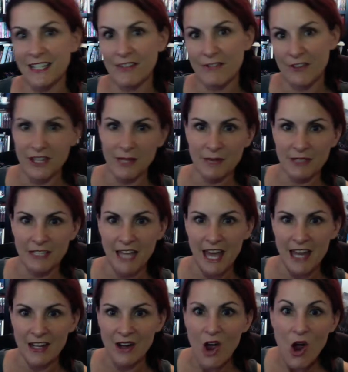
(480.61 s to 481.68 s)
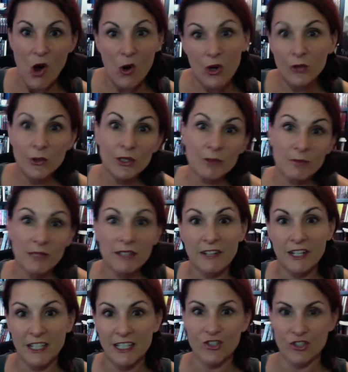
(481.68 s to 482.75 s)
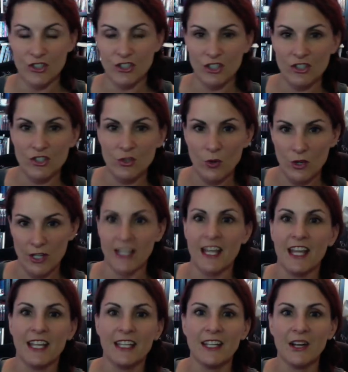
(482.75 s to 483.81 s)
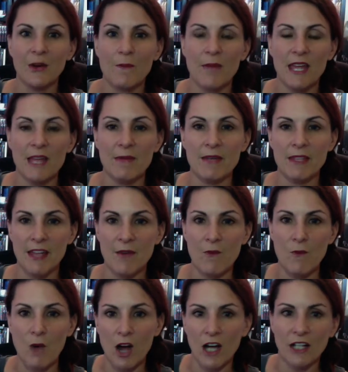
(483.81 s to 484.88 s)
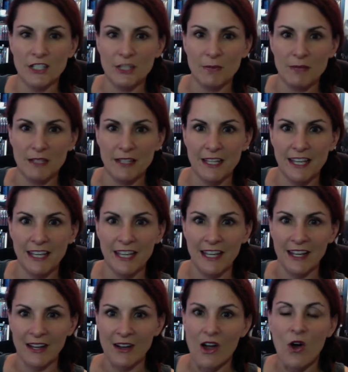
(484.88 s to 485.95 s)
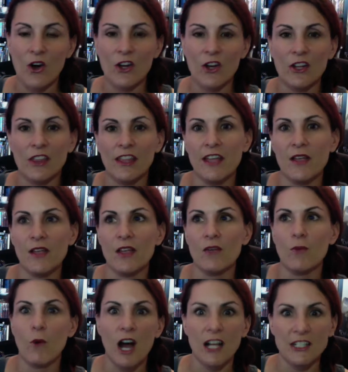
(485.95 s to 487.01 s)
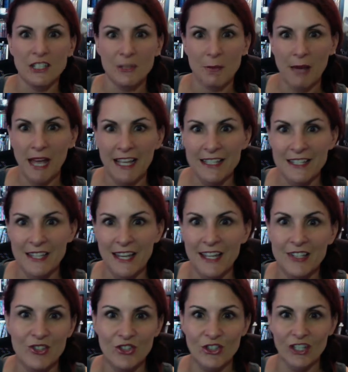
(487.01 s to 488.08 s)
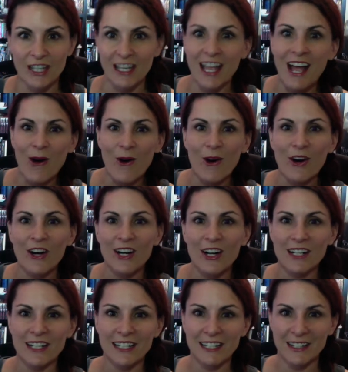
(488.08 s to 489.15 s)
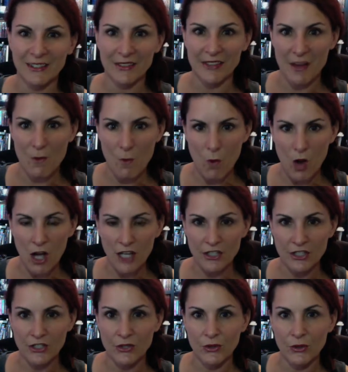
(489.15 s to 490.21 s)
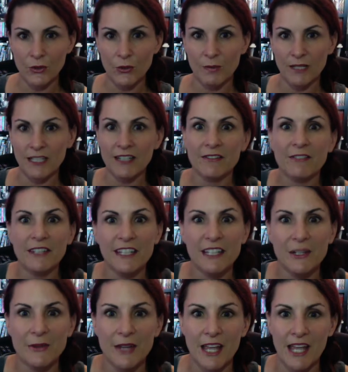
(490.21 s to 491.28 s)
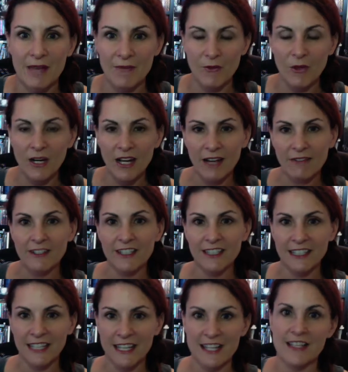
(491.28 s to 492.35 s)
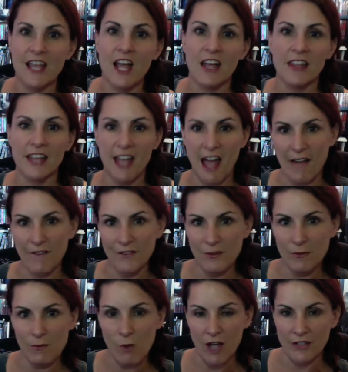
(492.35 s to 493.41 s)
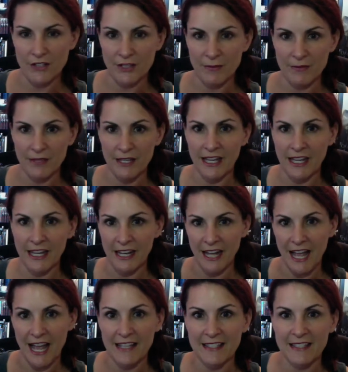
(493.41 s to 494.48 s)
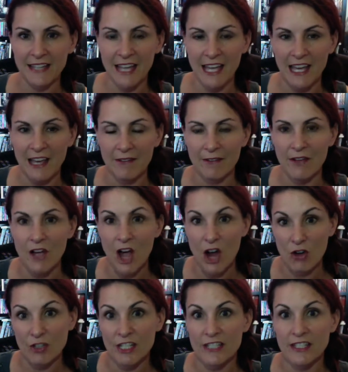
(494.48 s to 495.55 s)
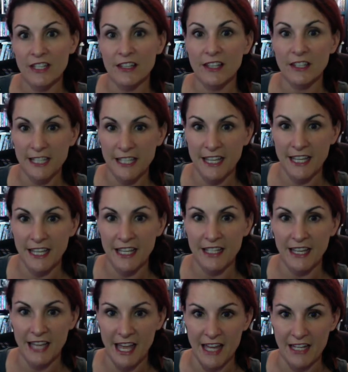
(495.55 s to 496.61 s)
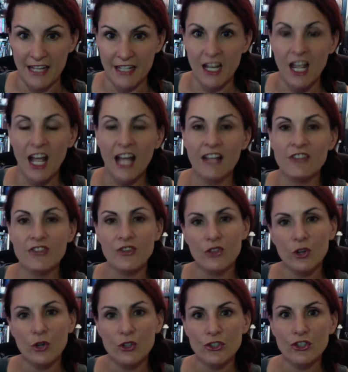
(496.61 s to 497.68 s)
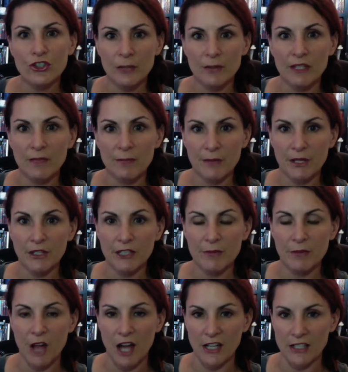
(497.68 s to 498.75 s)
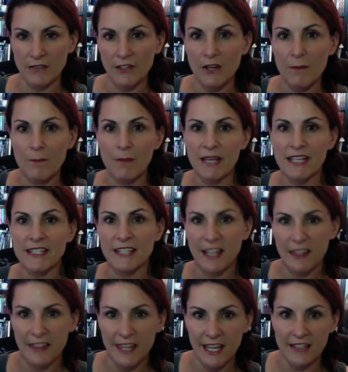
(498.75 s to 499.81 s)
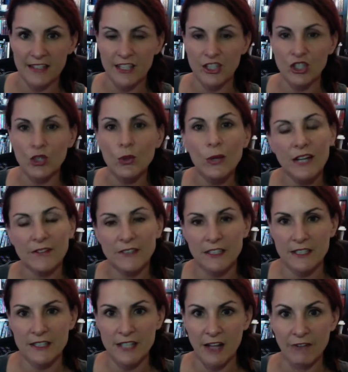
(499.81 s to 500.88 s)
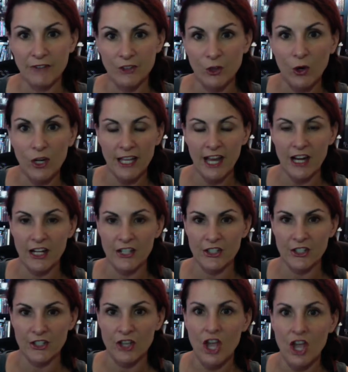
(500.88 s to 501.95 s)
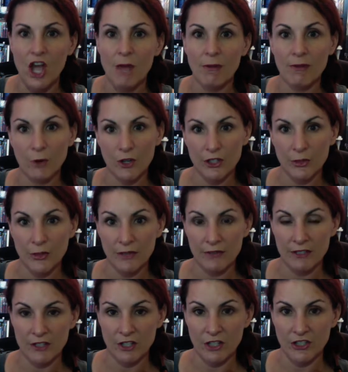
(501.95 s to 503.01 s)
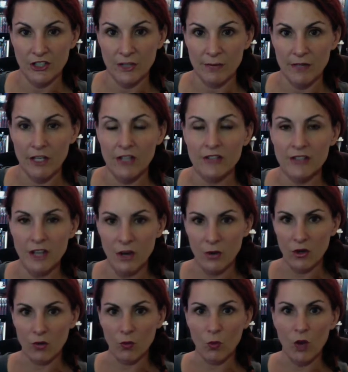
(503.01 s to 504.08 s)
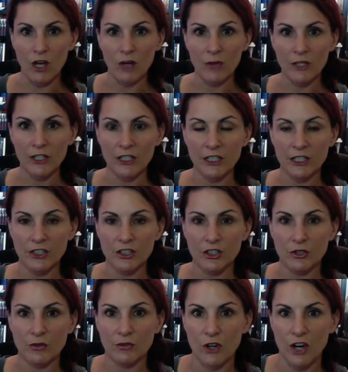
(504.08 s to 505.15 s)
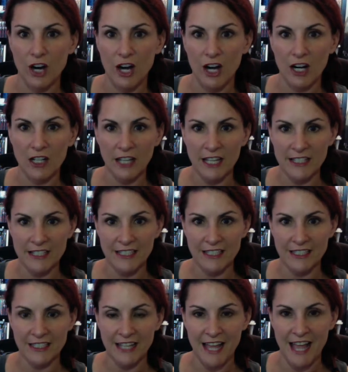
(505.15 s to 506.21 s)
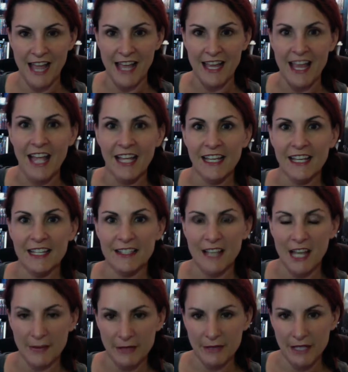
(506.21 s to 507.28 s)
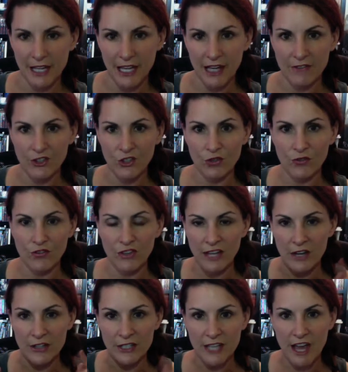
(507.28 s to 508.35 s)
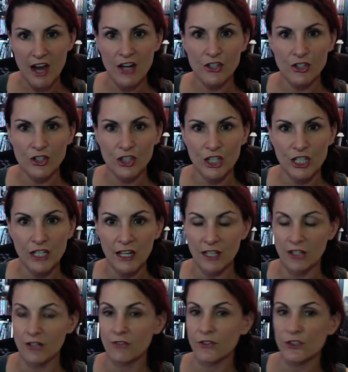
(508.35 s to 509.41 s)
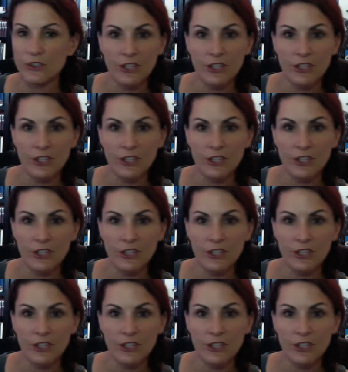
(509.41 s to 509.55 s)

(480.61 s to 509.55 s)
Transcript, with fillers: for them to get it, or it wouldn't be a very interesting story. You know, maybe they want to be the king, or they want to pass history, or, you know, they want to beat a video game, whatever it is. They have to want something, and it has to have a reason that they can't get it. And so those are some of the building blocks, the very basic things that you have to decide for your characters before you even start them. So, what we are going to do for our lesson today is I'm going to have you fill out a character sheet, interview your